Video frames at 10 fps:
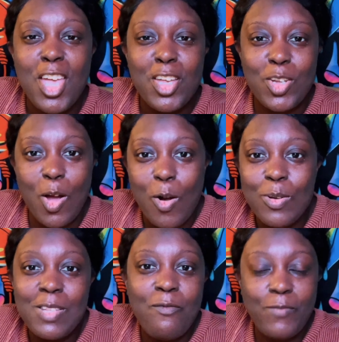your
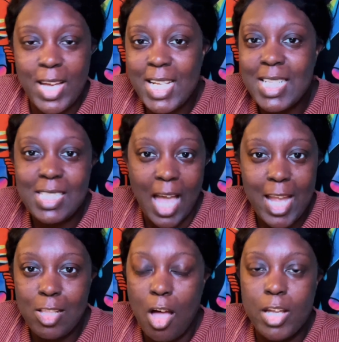own funny
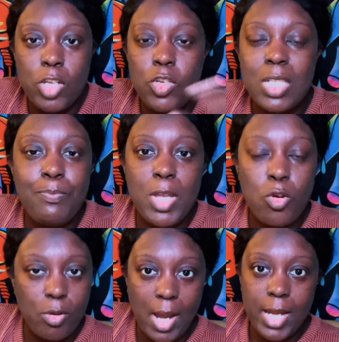dialogue. You just be
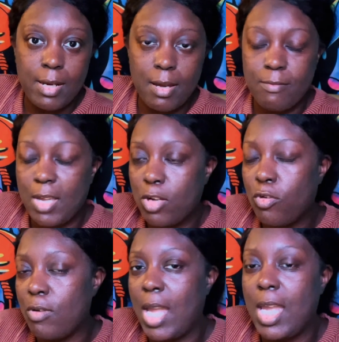creative and
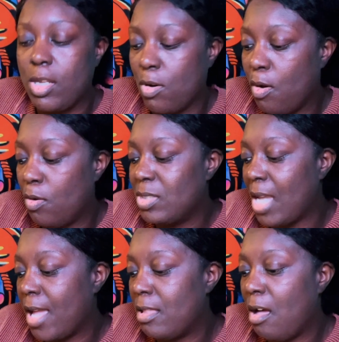create your own
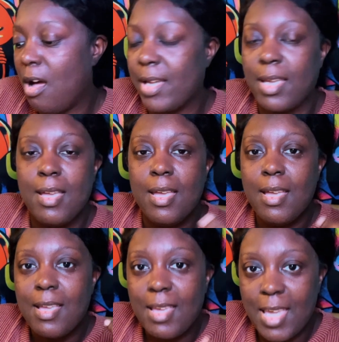dialogue
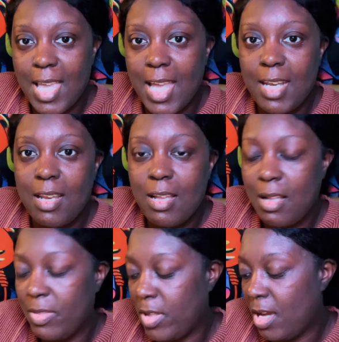in
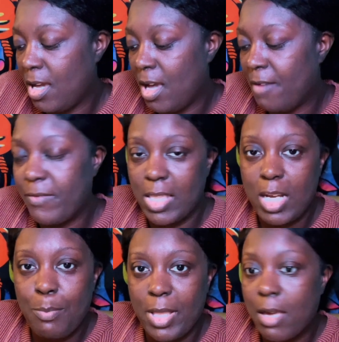the fill
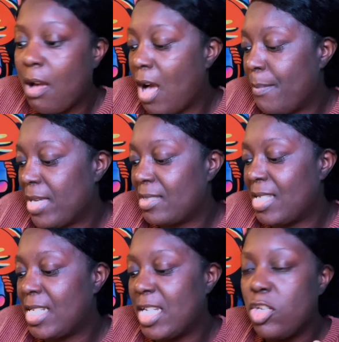in the blank comics,
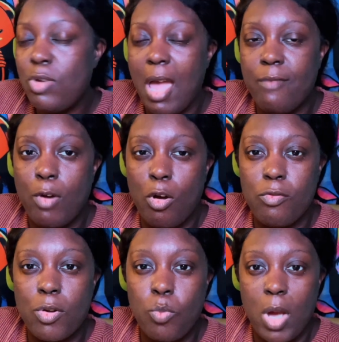and then you have
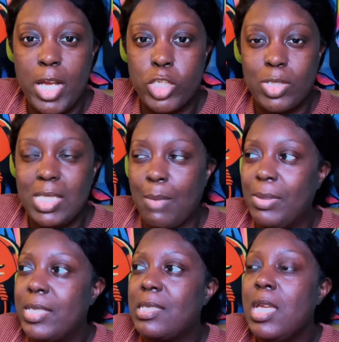over 100
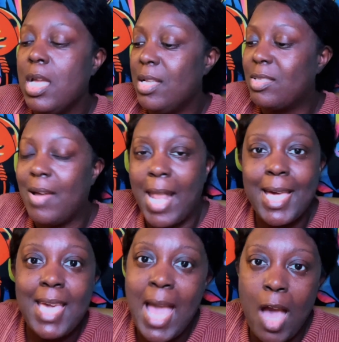templates. So, and I
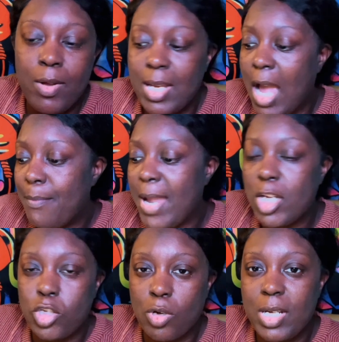counted, I
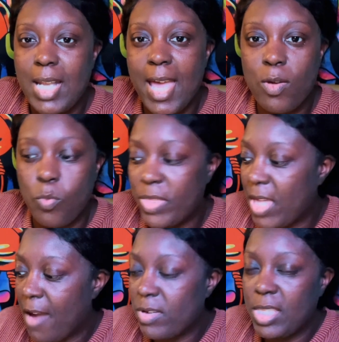made sure that with
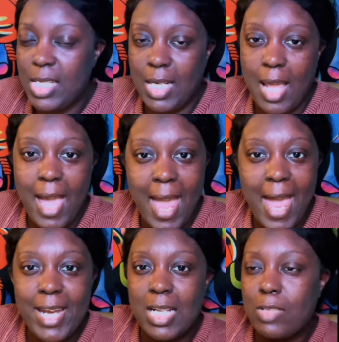everything that I
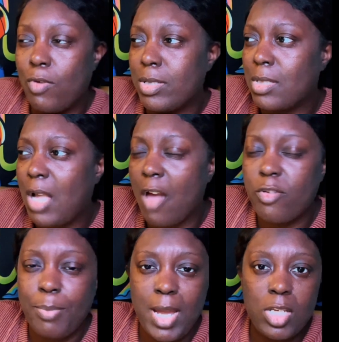added as far as the
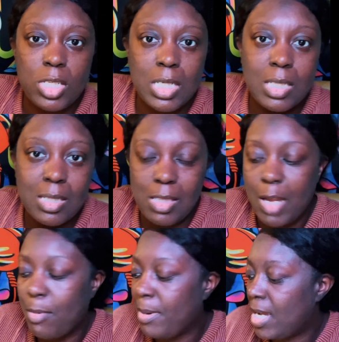cover page, the
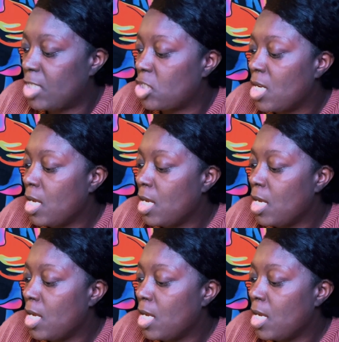disclaimer page,